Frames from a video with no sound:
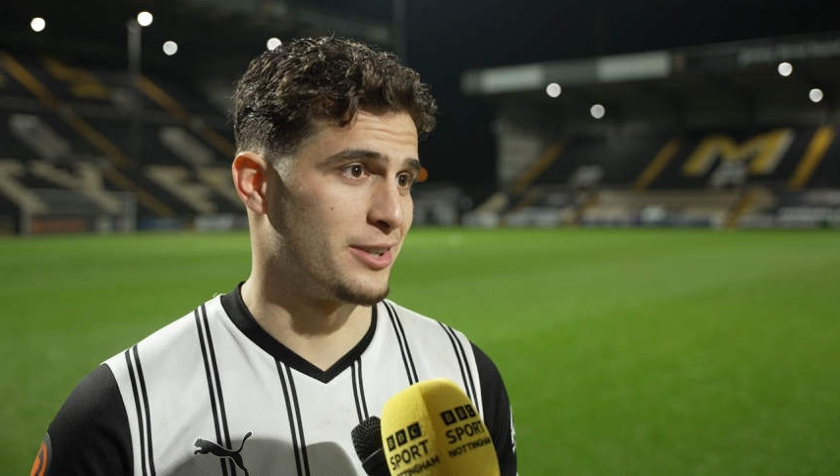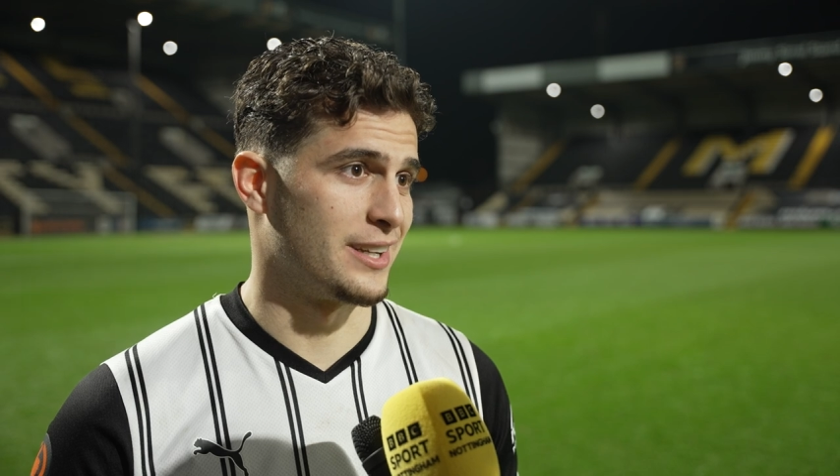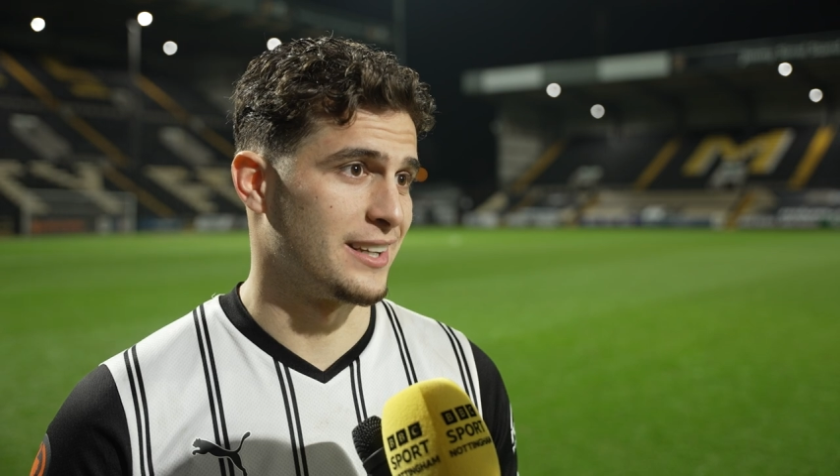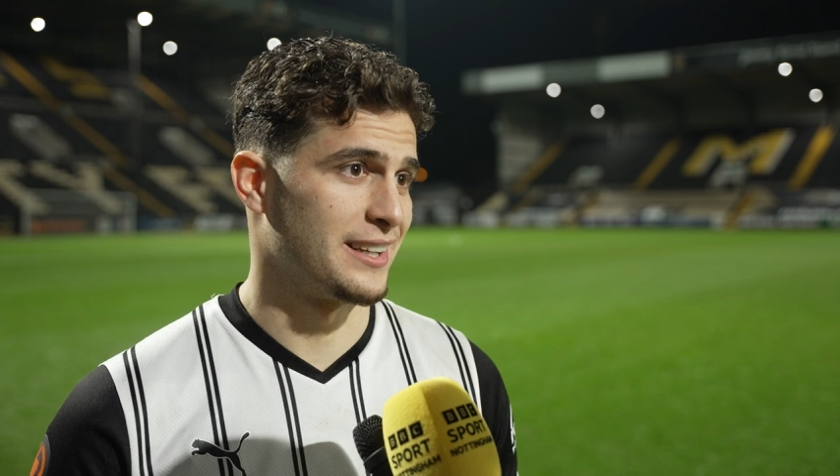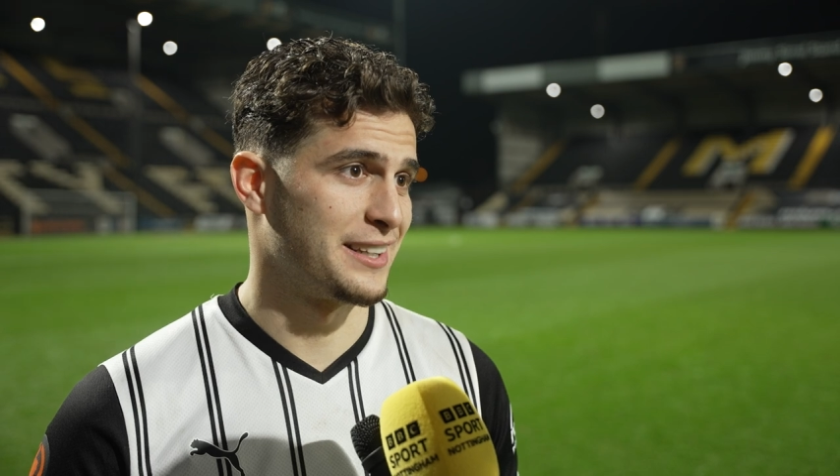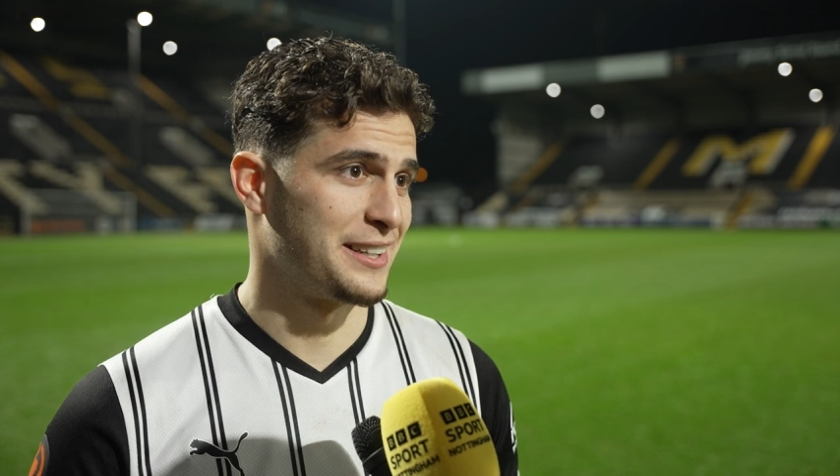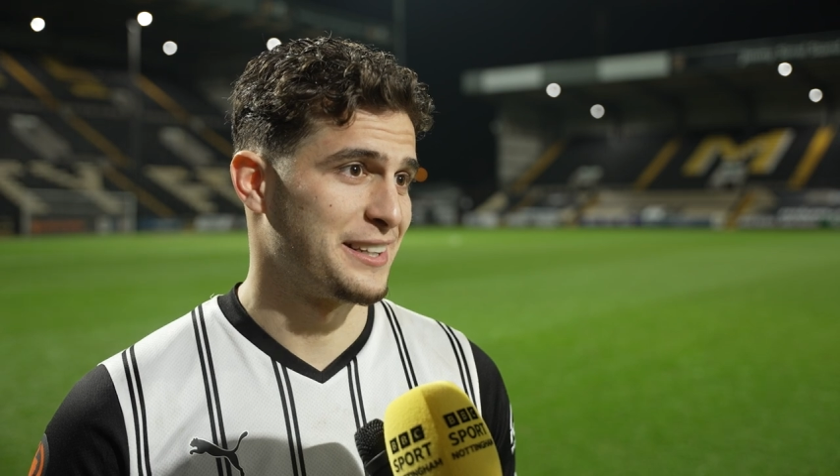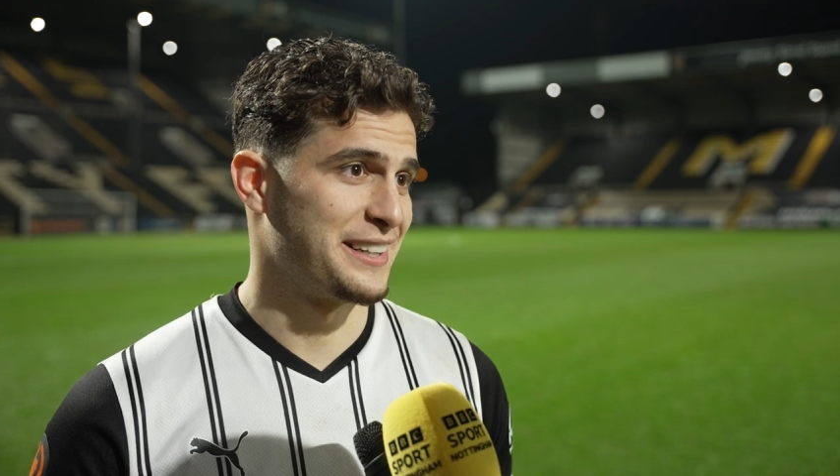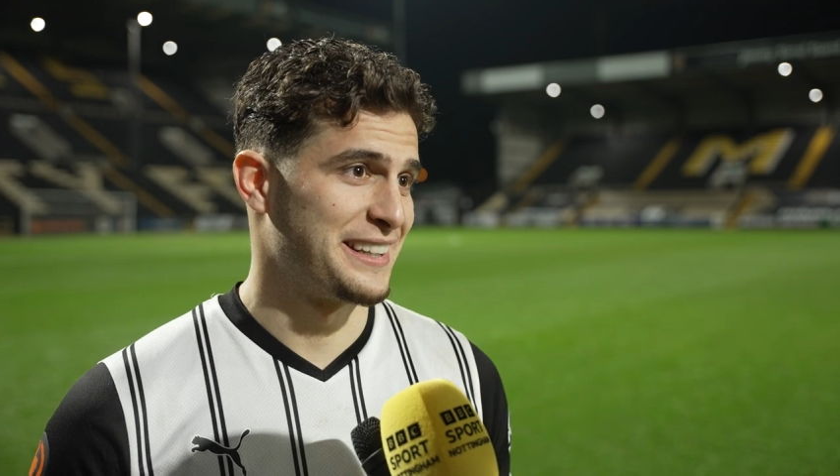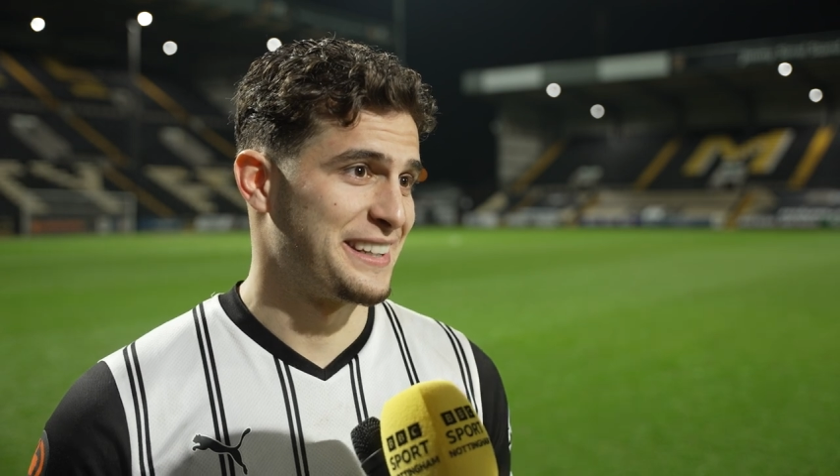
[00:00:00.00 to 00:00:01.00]
really.
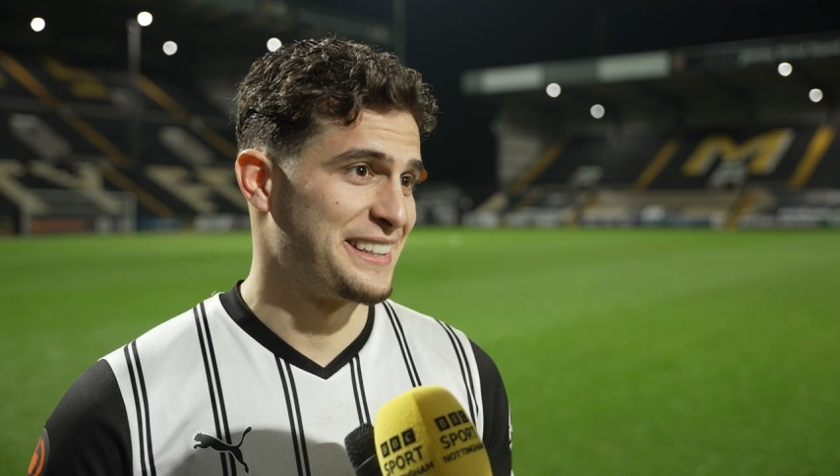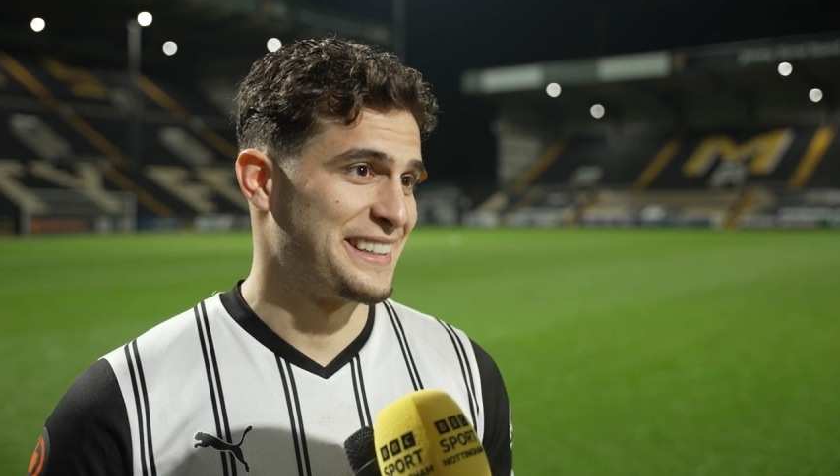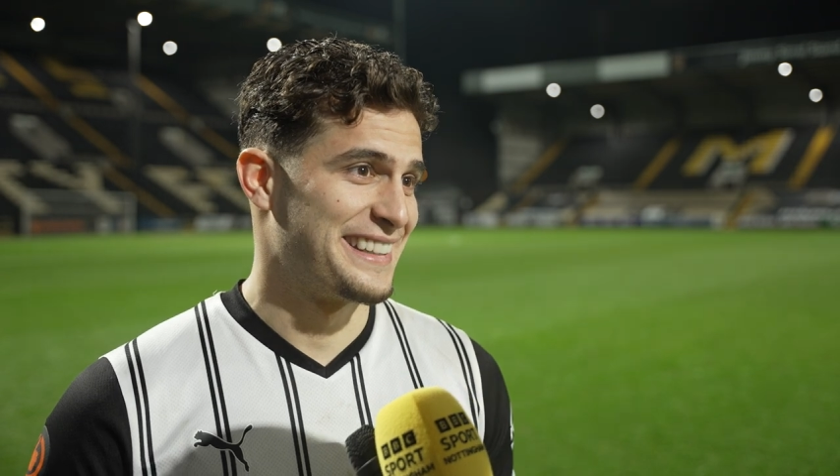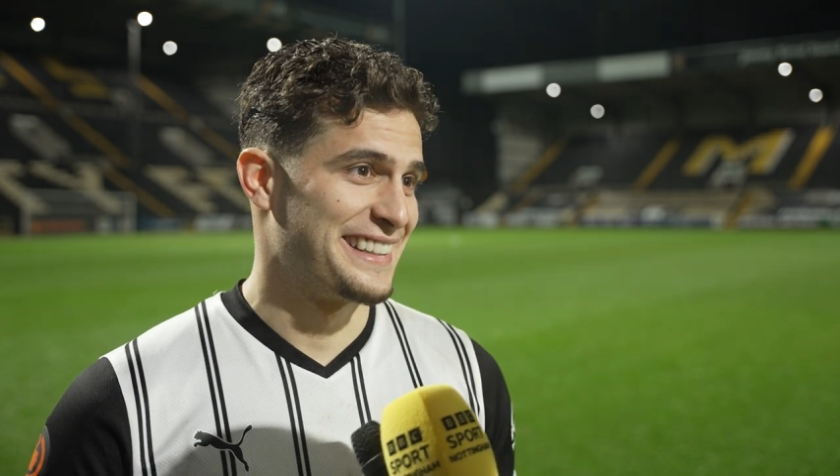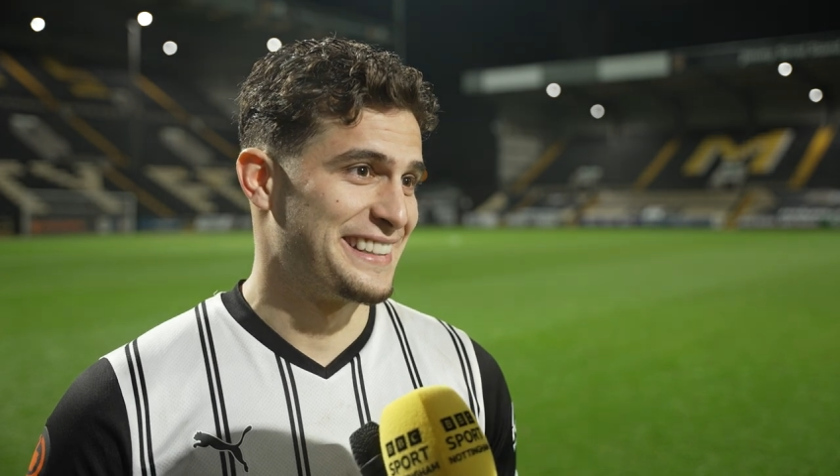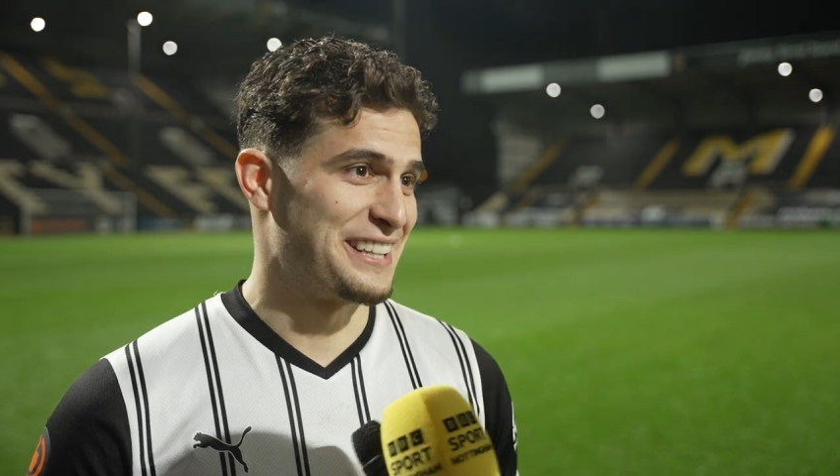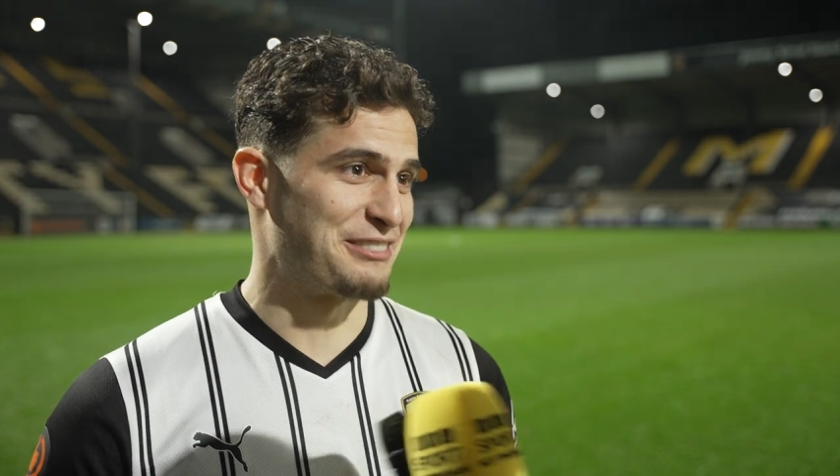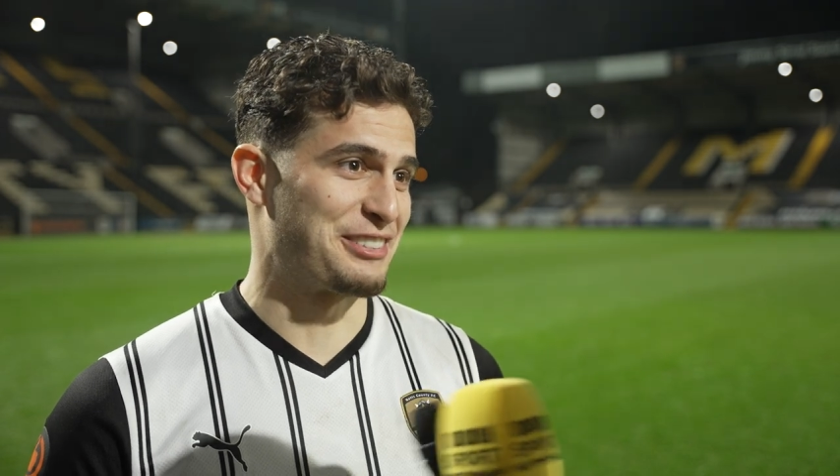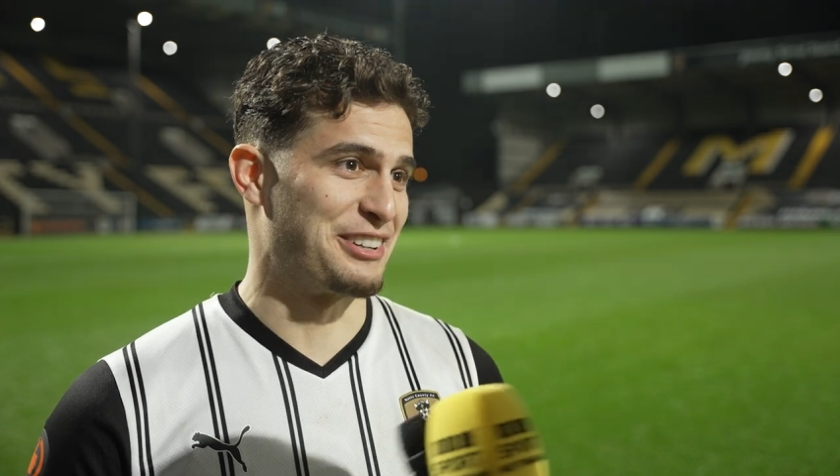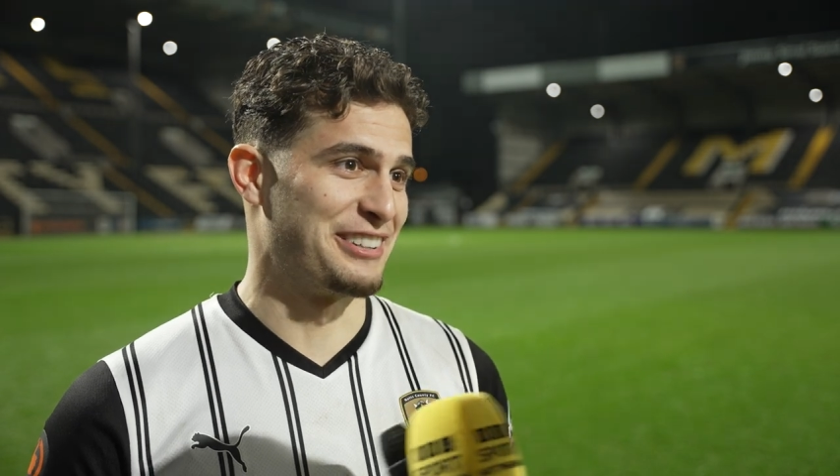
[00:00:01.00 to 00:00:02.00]

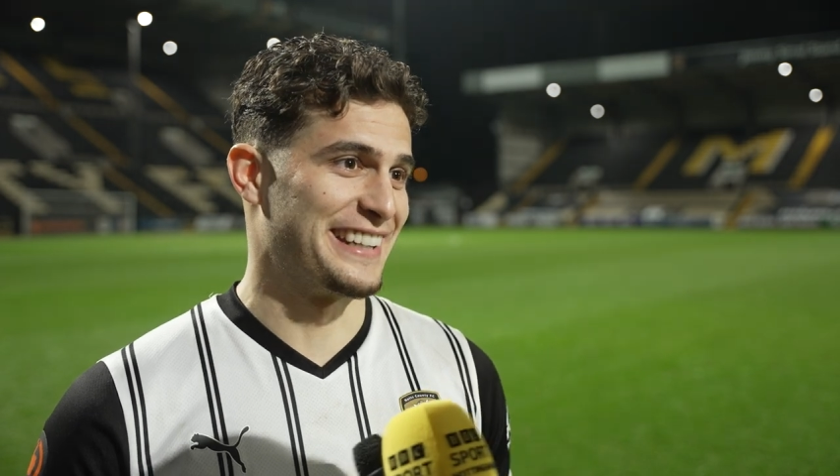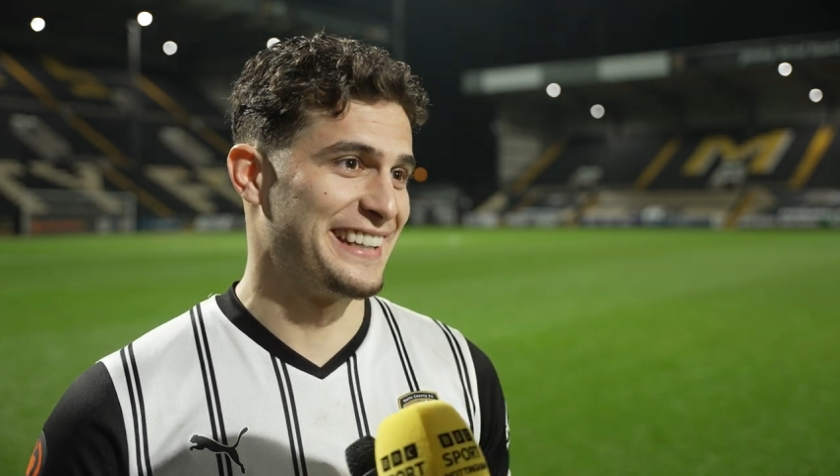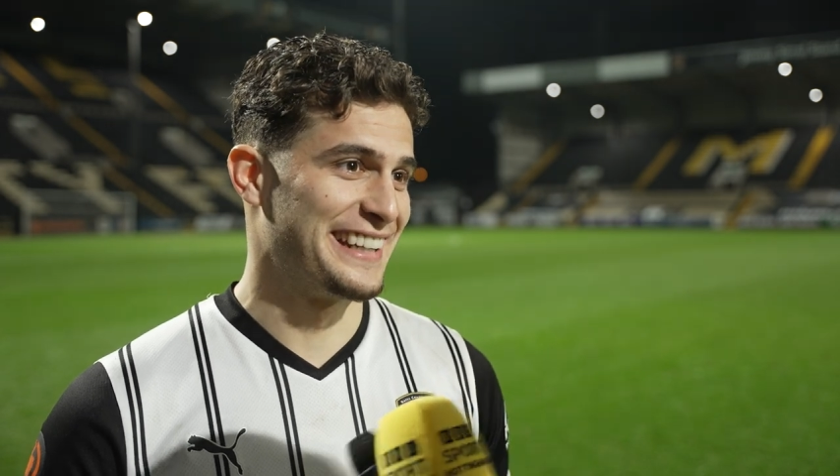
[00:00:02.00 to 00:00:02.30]
I'm sorry.